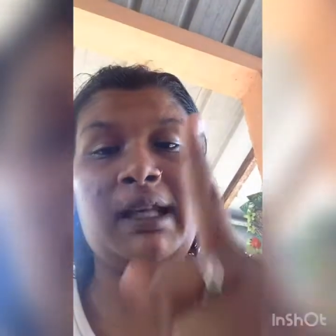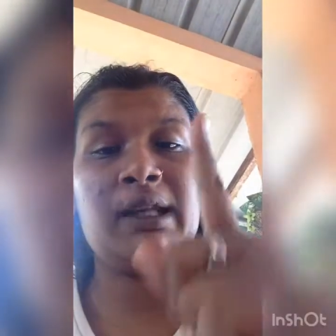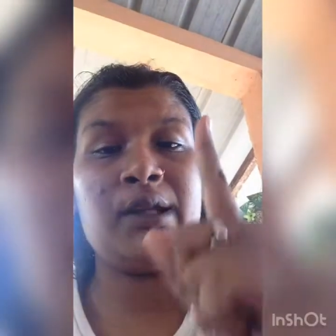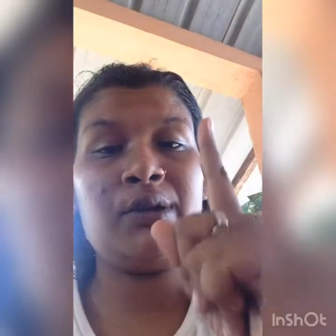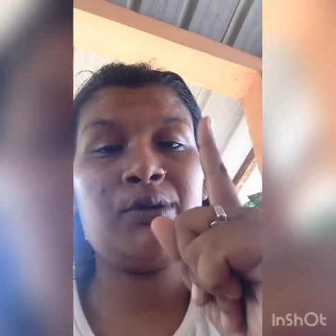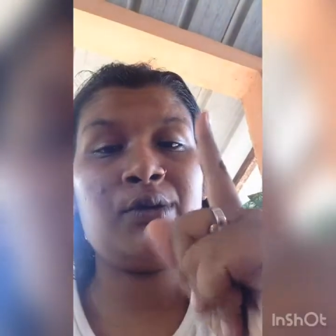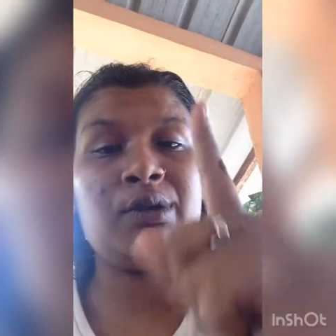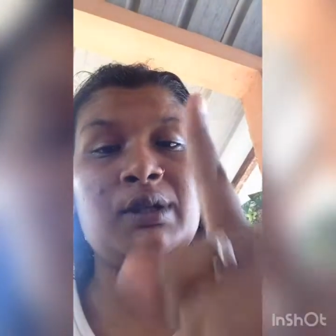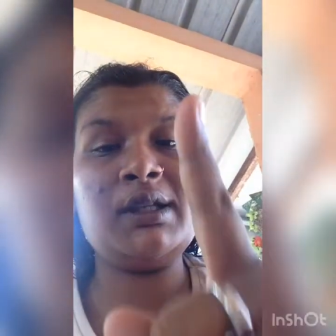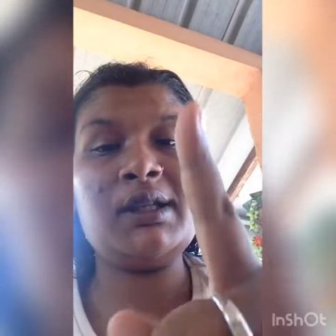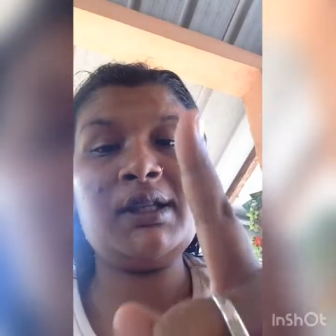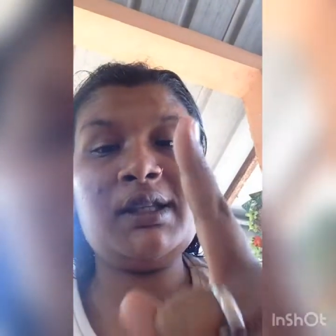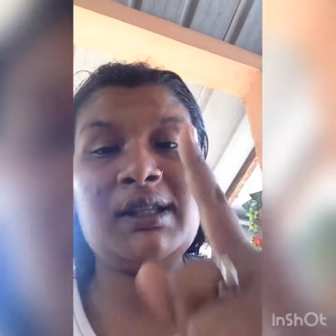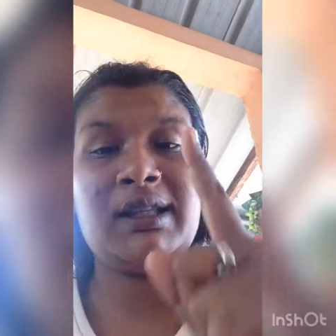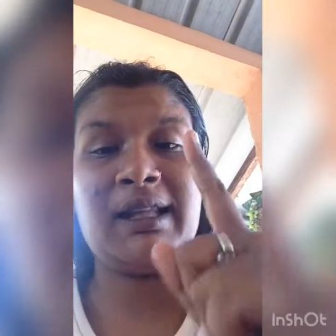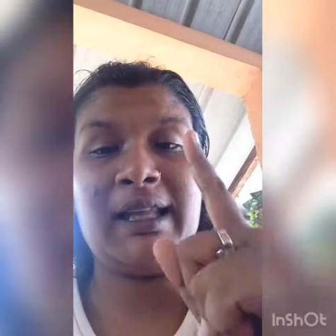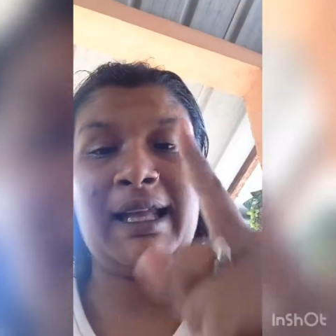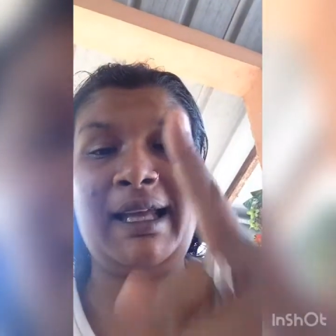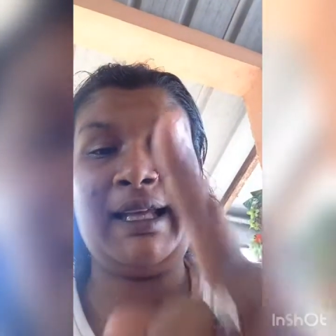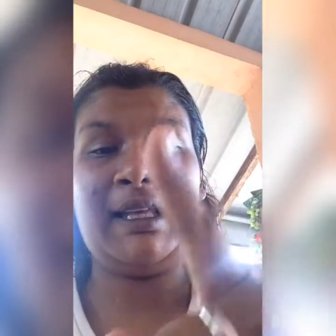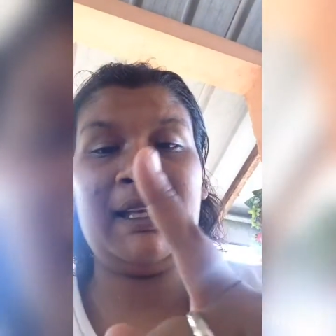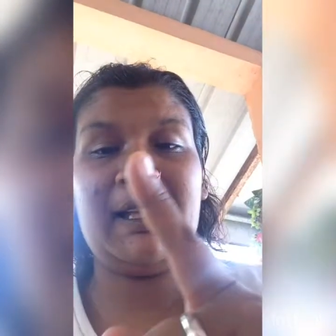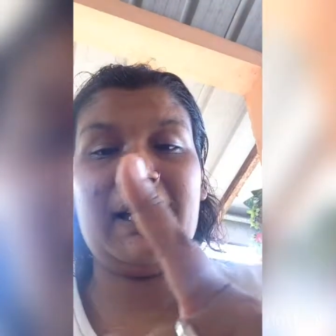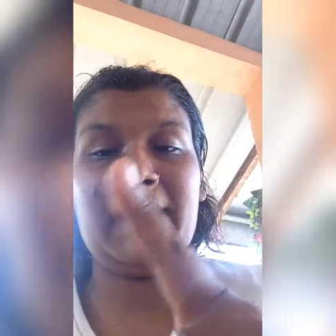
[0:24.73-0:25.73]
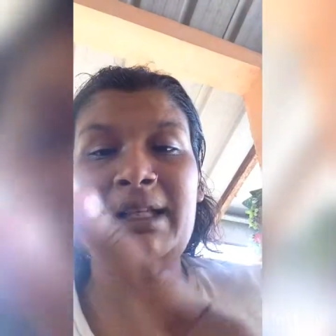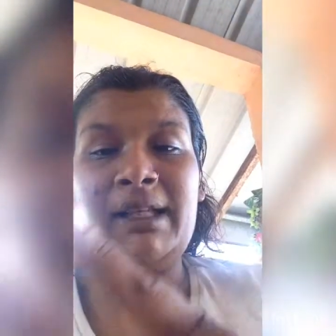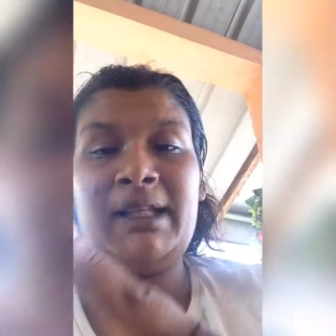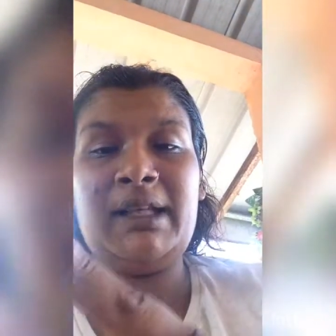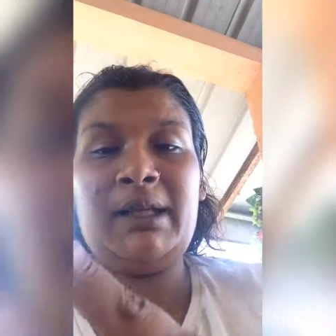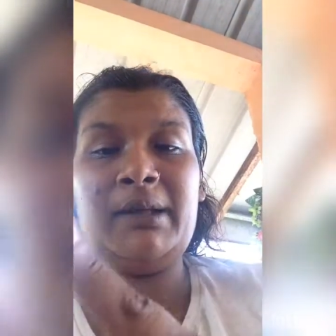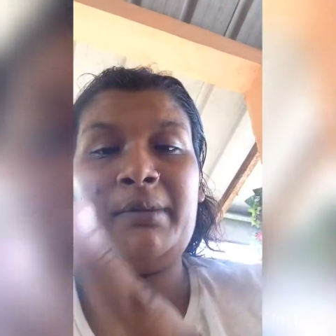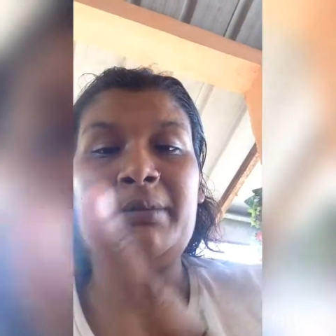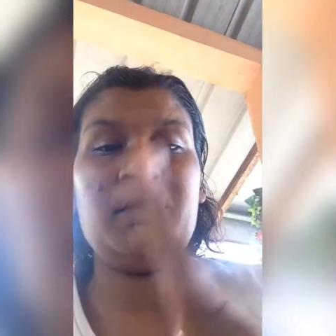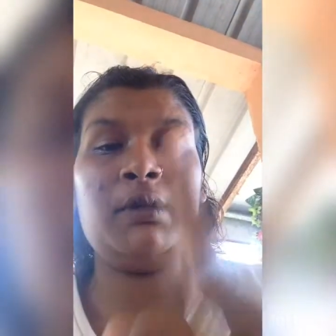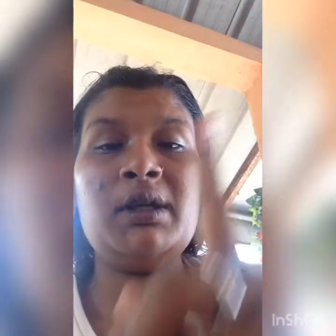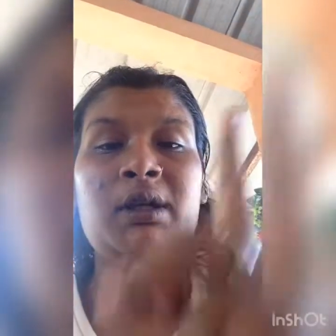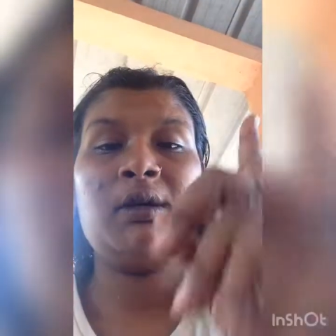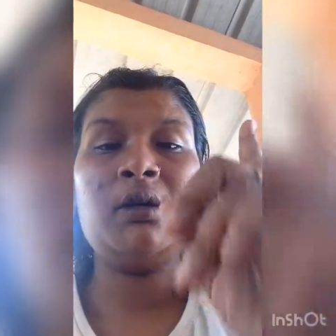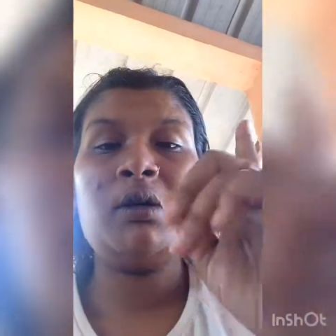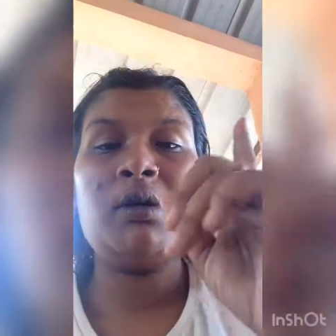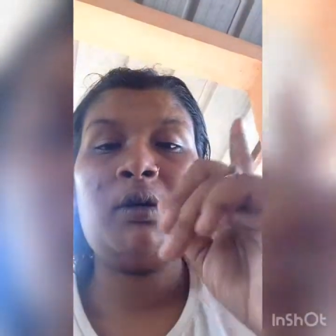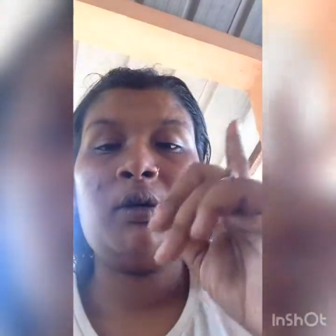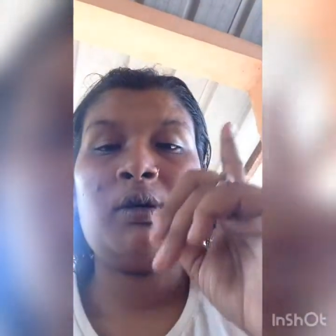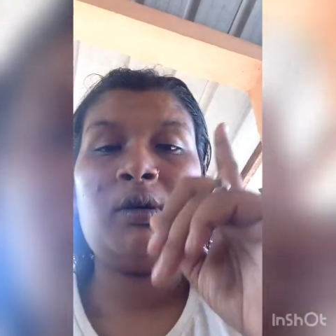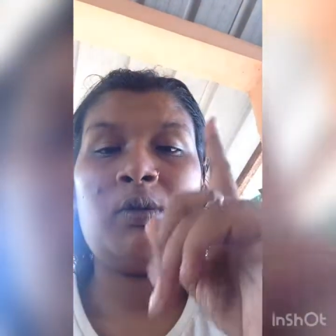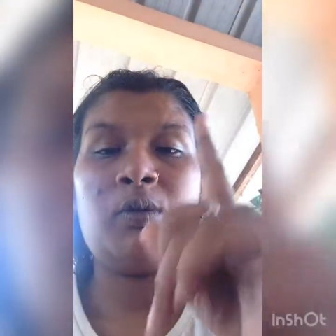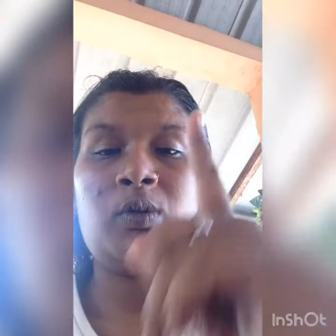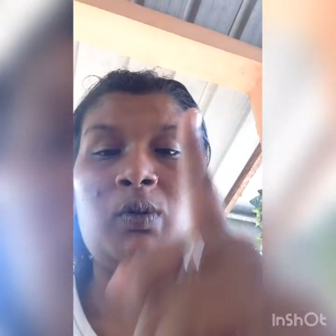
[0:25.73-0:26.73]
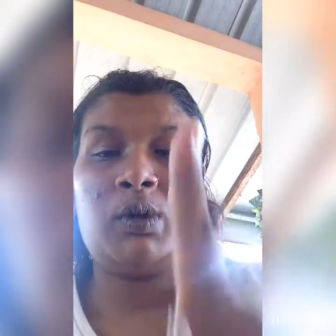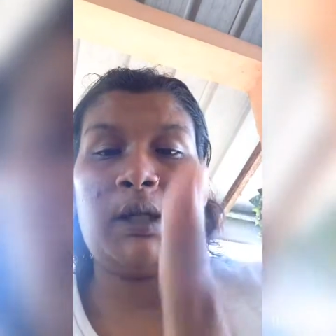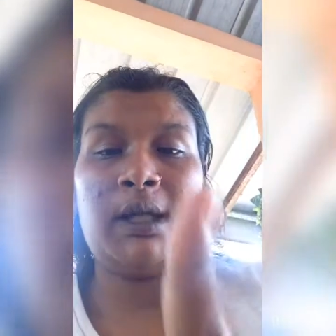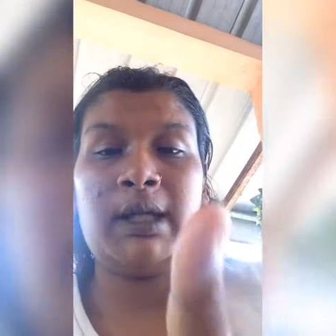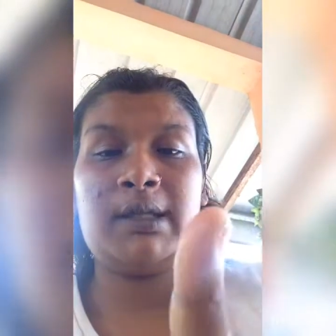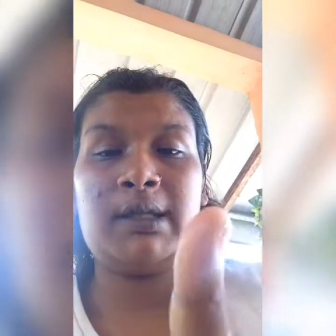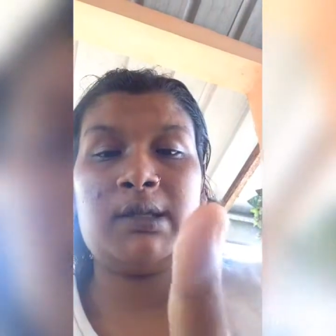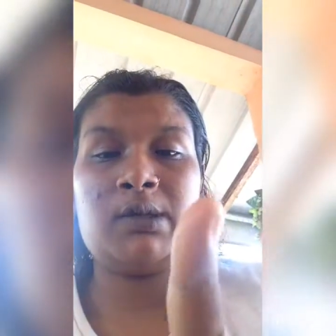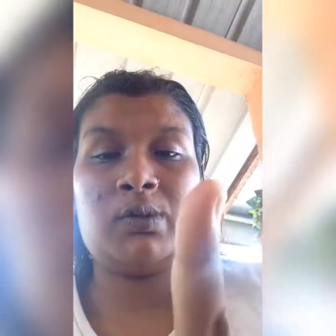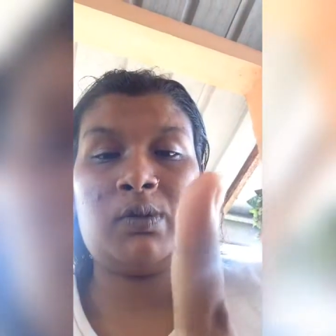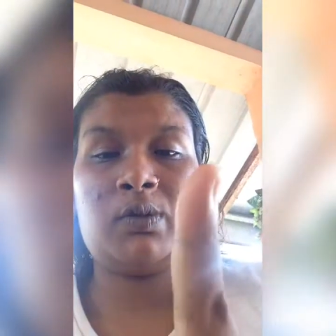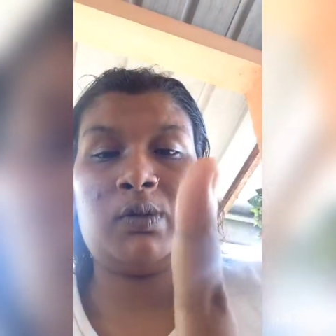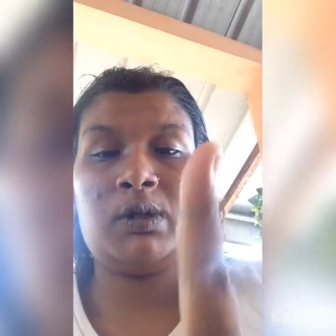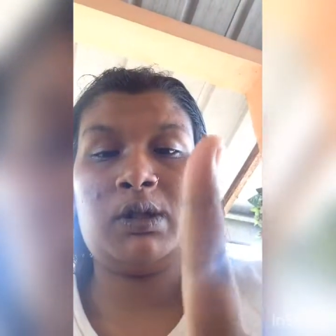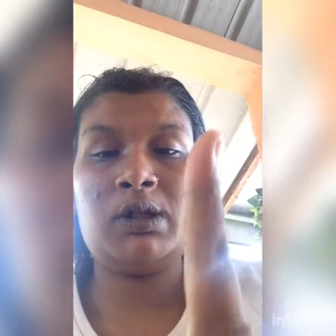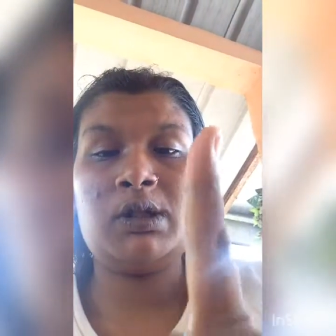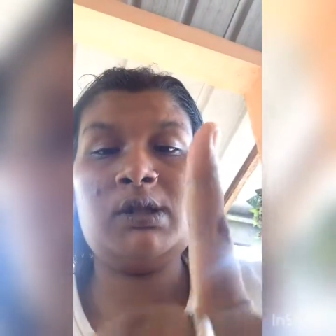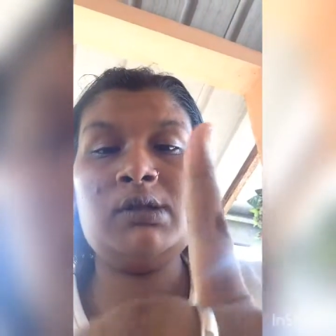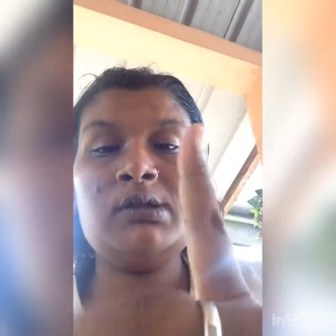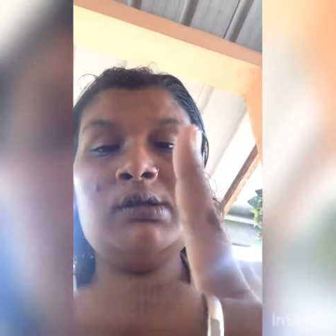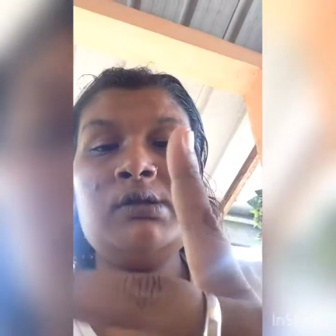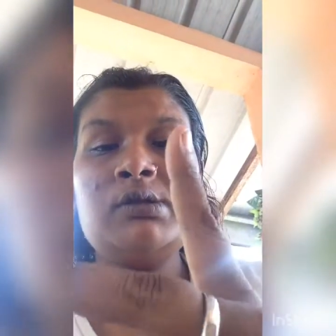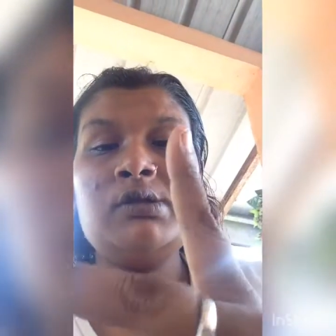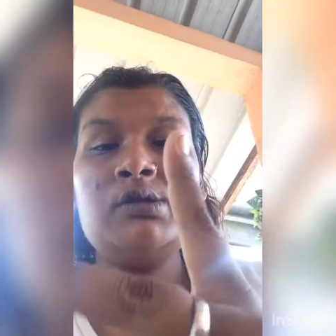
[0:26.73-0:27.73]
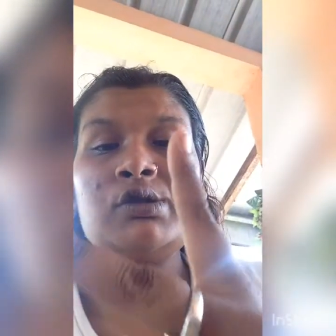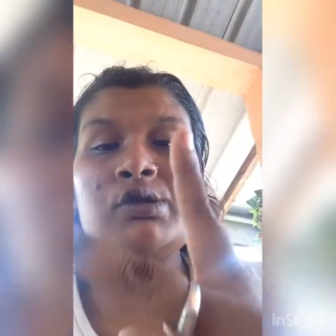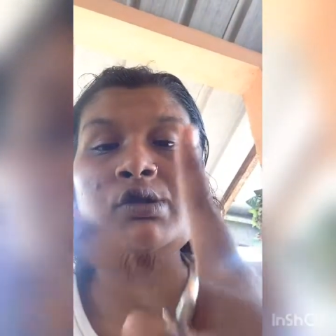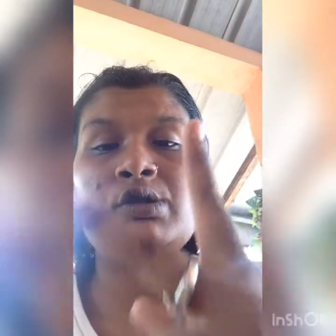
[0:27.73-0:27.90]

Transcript: I do not like that name. that is one.